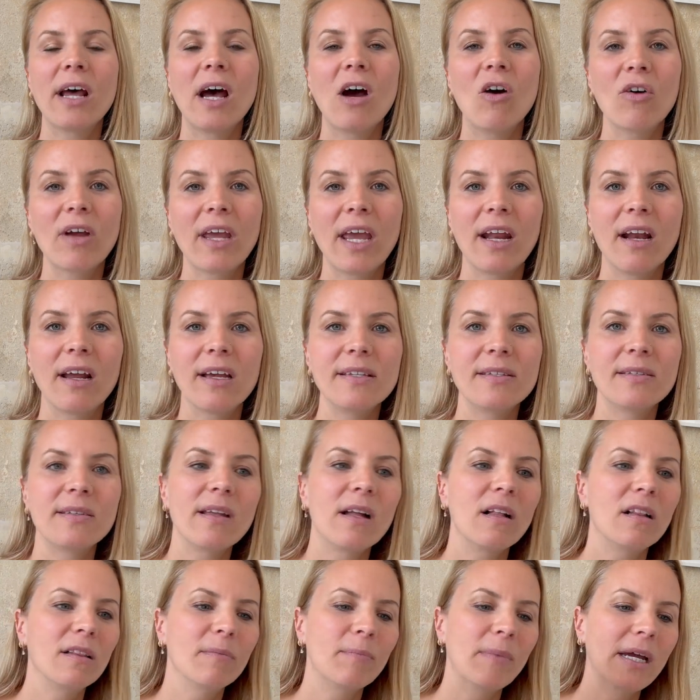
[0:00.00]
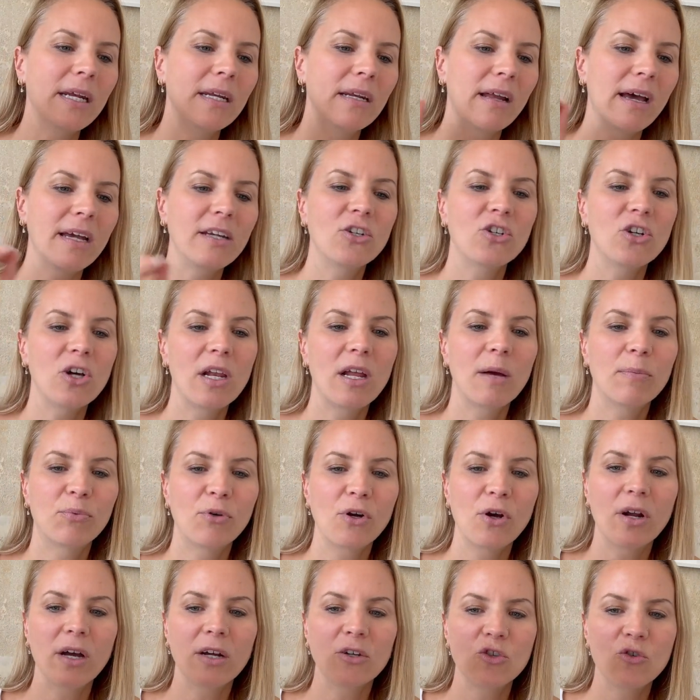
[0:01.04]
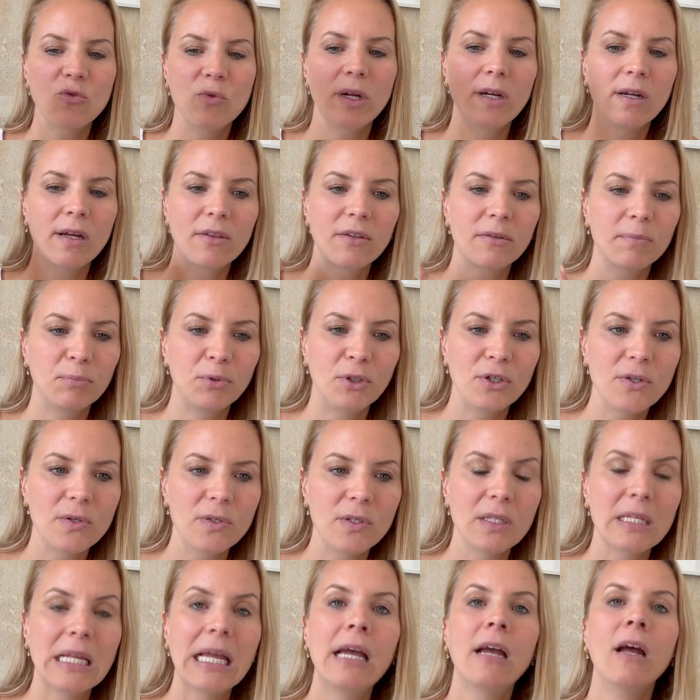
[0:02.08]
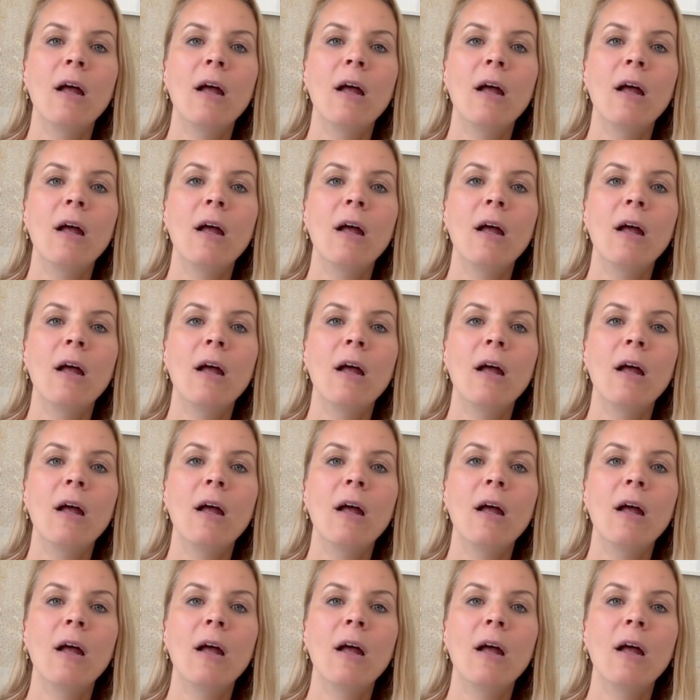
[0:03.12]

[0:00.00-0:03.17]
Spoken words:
how can I sell my $9 product to another person?